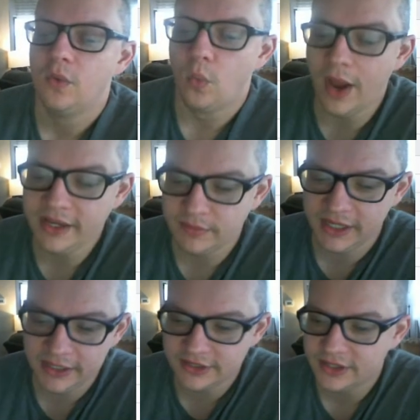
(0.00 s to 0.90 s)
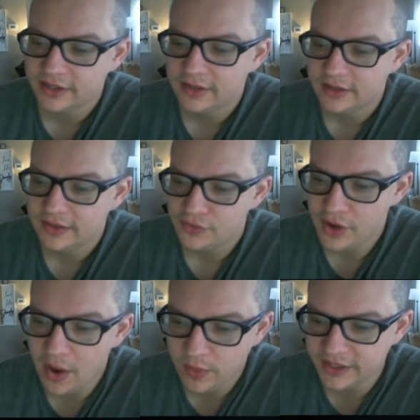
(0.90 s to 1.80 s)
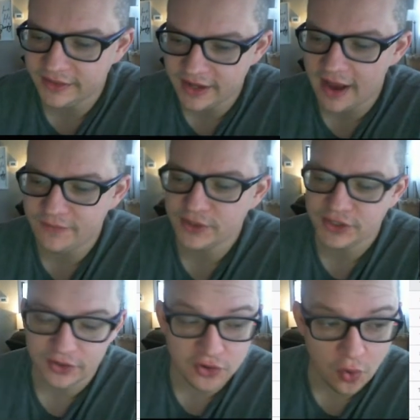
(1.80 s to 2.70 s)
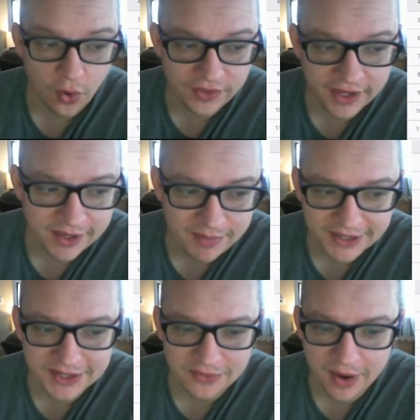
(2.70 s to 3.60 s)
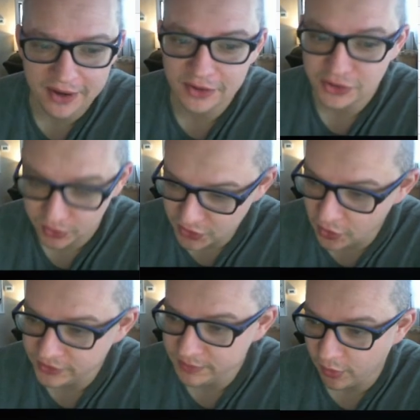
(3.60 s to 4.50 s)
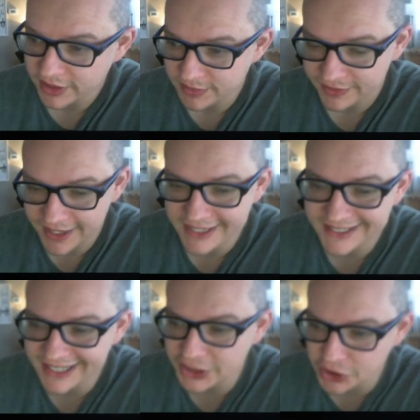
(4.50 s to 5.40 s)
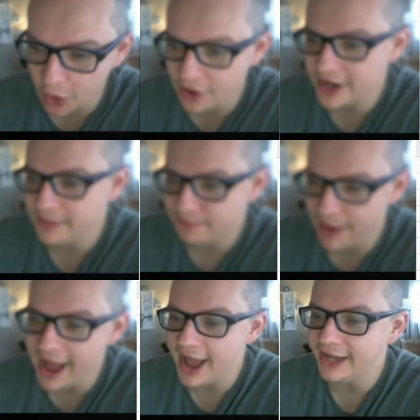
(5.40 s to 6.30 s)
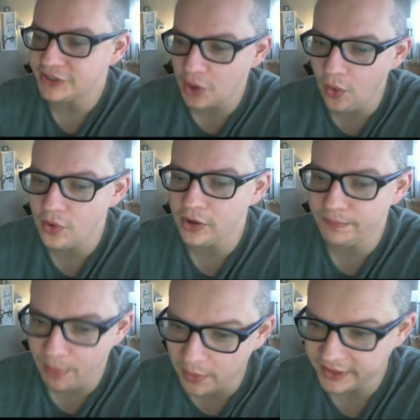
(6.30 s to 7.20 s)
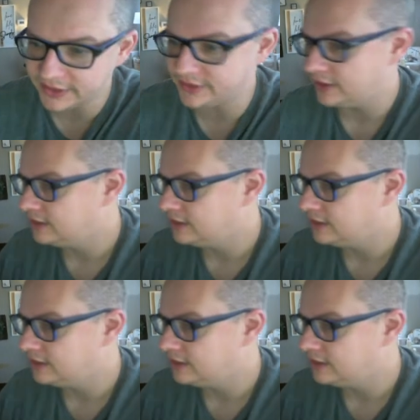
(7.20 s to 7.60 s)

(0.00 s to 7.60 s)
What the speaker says: White means they're not winning the conference, nor are they in based on record, so it's only points. But this is sorted by total points.